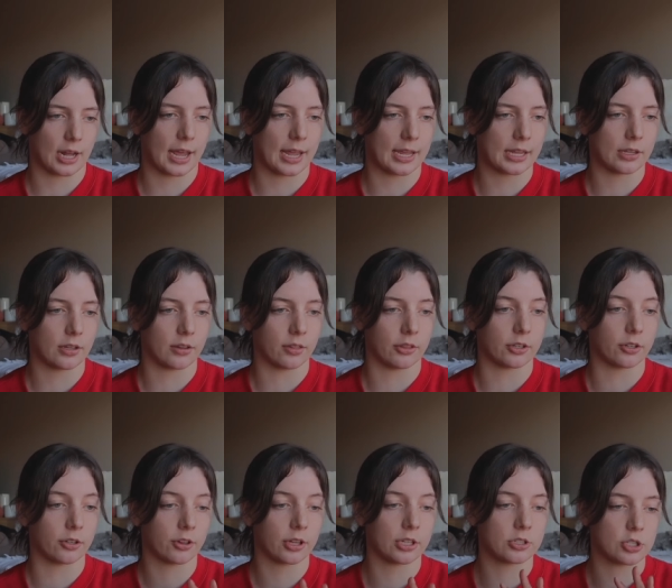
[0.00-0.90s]
I
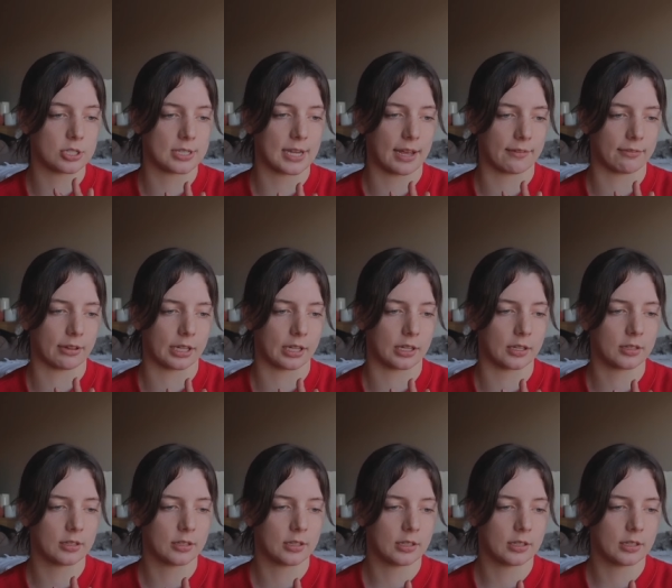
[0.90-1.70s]
literally just have like